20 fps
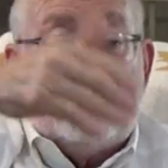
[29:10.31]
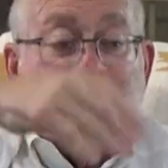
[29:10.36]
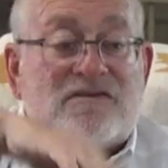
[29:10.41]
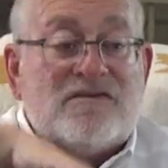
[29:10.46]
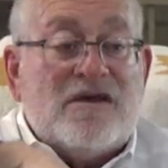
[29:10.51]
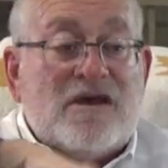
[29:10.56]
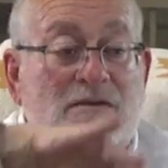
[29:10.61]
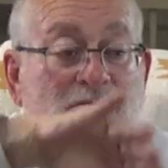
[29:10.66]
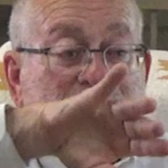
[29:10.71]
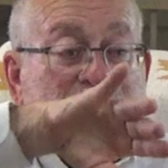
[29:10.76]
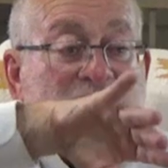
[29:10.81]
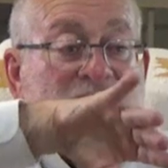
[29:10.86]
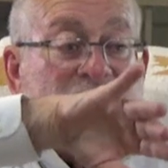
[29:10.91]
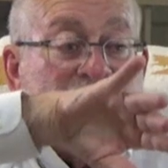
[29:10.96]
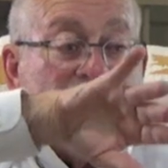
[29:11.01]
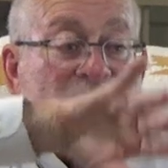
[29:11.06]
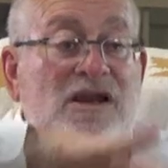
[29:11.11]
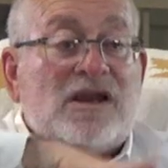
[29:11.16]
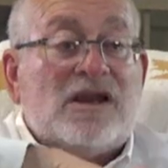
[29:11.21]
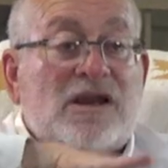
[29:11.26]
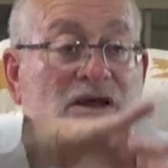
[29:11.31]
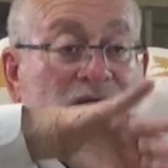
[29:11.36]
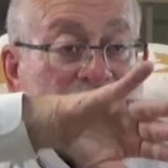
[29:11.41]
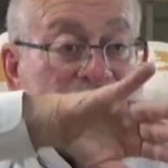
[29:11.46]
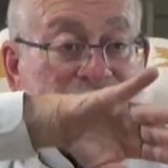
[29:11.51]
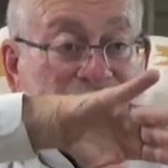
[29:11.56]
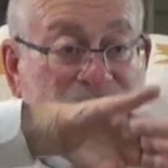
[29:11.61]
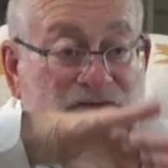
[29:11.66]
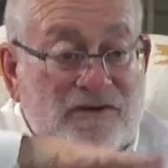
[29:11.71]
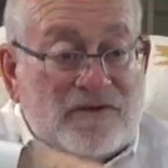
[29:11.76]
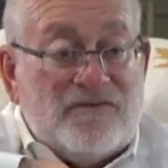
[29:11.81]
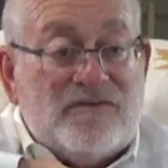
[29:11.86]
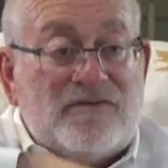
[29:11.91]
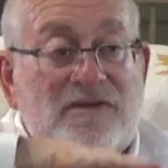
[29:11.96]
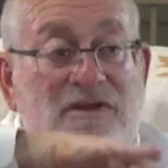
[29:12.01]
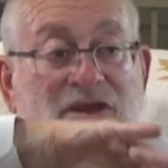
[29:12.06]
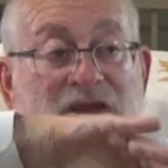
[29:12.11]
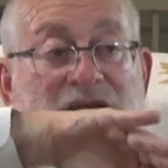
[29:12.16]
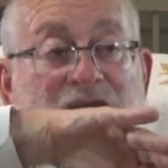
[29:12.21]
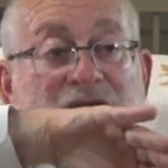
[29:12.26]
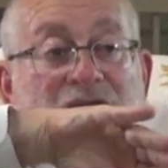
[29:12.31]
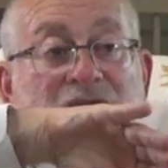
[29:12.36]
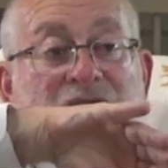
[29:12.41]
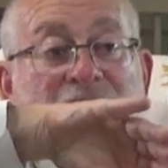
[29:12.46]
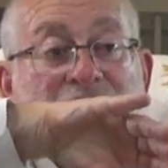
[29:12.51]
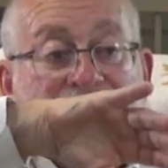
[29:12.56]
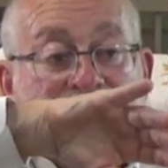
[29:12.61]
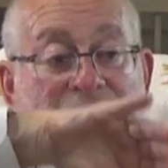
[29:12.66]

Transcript: is coming to unload fifty